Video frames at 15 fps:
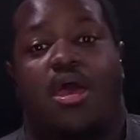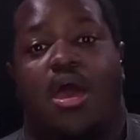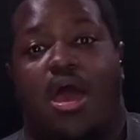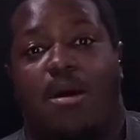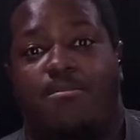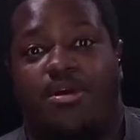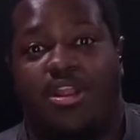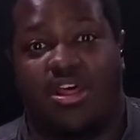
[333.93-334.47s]

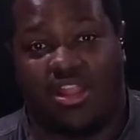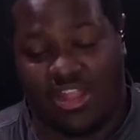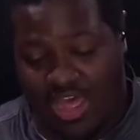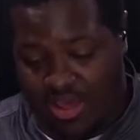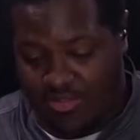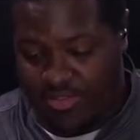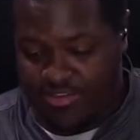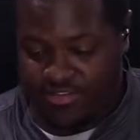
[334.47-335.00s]
I'm gonna
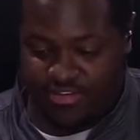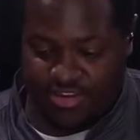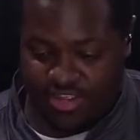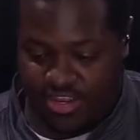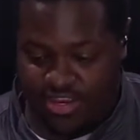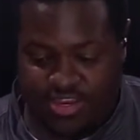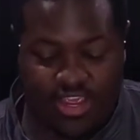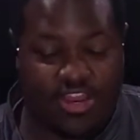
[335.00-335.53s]
allow this to
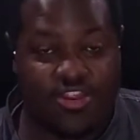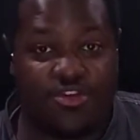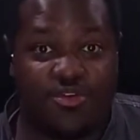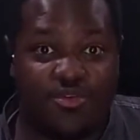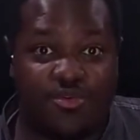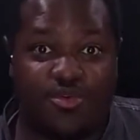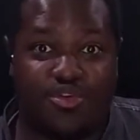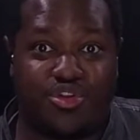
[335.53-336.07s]
continue
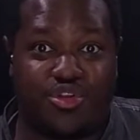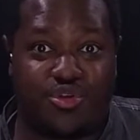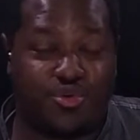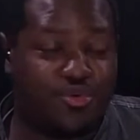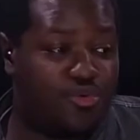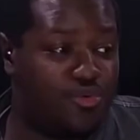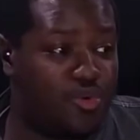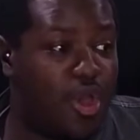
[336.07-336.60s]

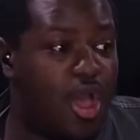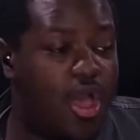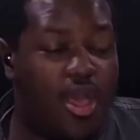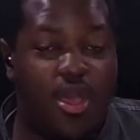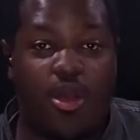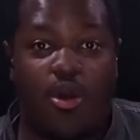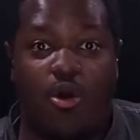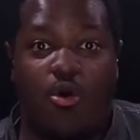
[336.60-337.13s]
to
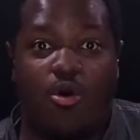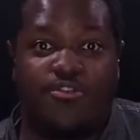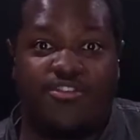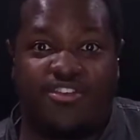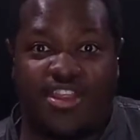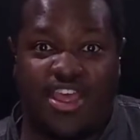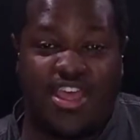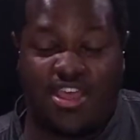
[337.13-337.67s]

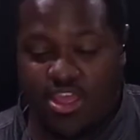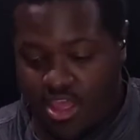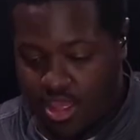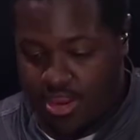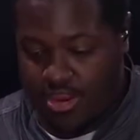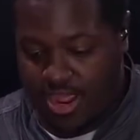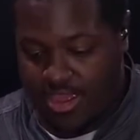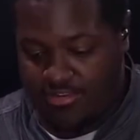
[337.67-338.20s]
stay
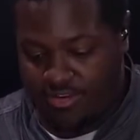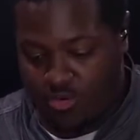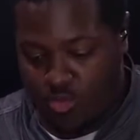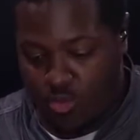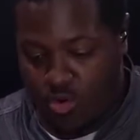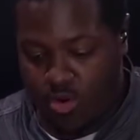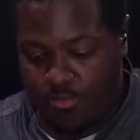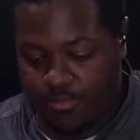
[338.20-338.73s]
nice and
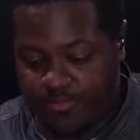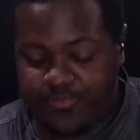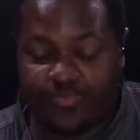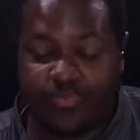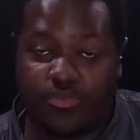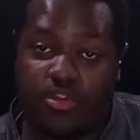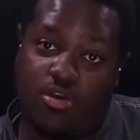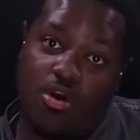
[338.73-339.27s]
warm
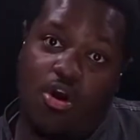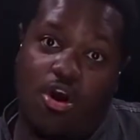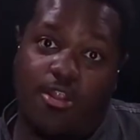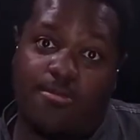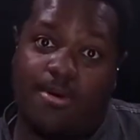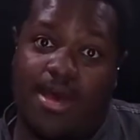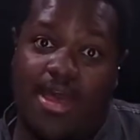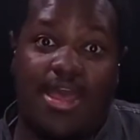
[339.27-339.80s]
on
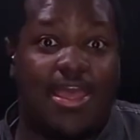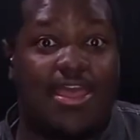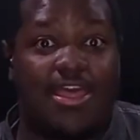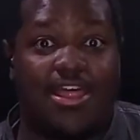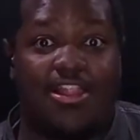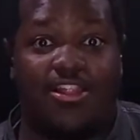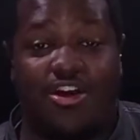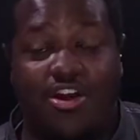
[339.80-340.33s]
my
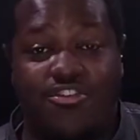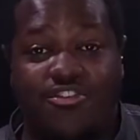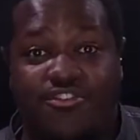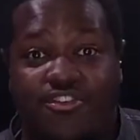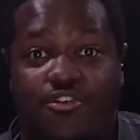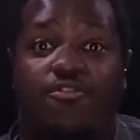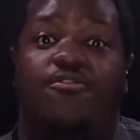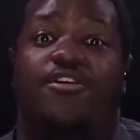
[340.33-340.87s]
large
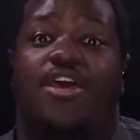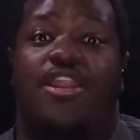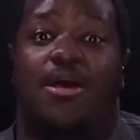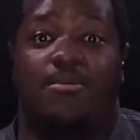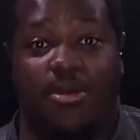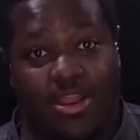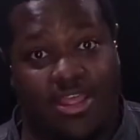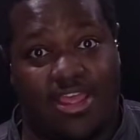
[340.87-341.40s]
stove, and
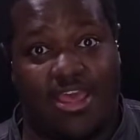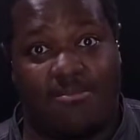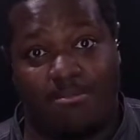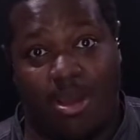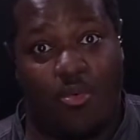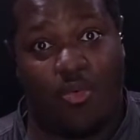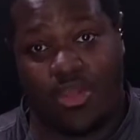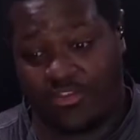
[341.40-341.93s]
I'm gonna get my
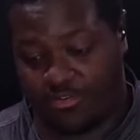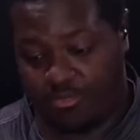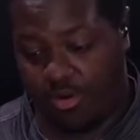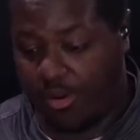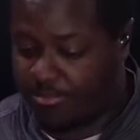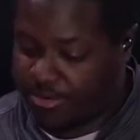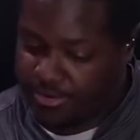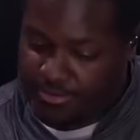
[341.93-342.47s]
wings
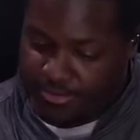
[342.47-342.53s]
prepped.